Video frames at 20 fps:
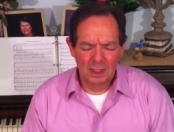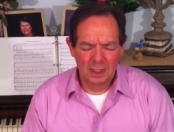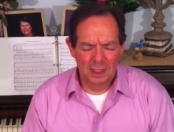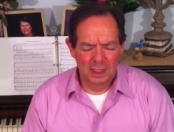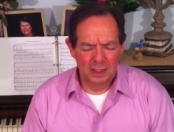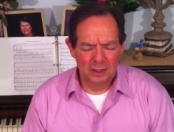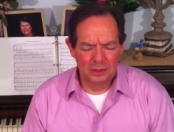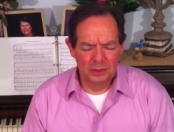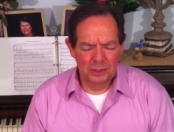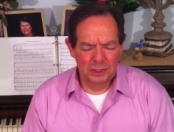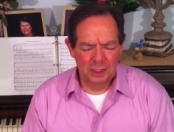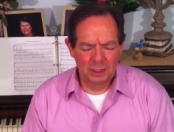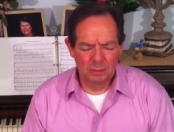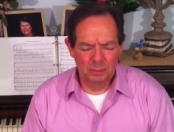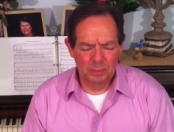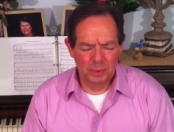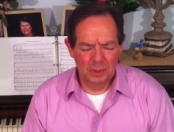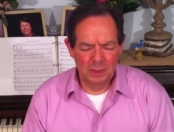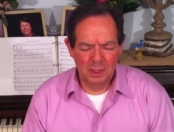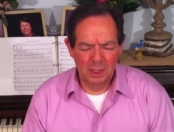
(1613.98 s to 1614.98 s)

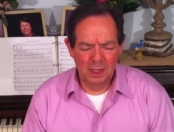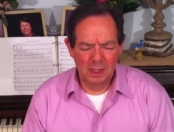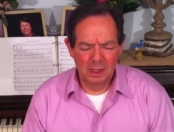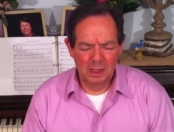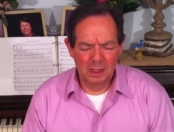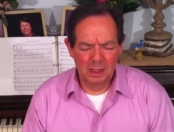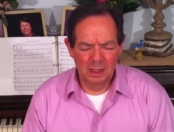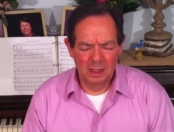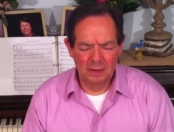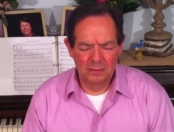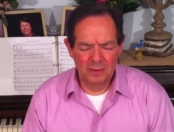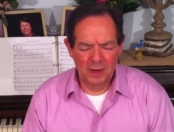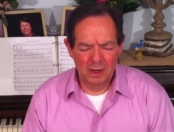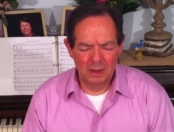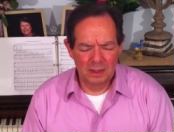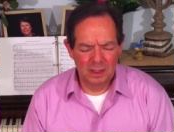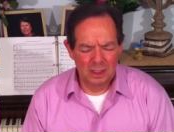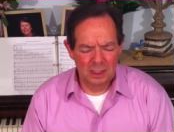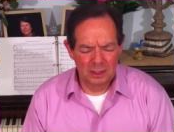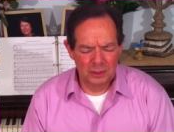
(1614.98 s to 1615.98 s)
leadership of
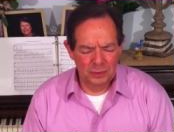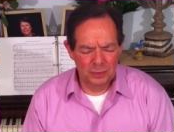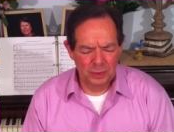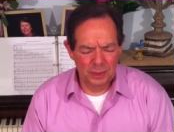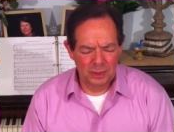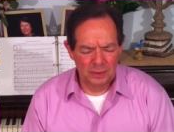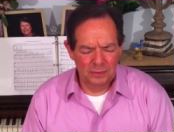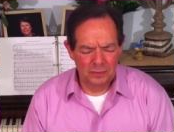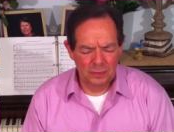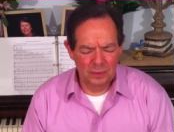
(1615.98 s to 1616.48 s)
our country,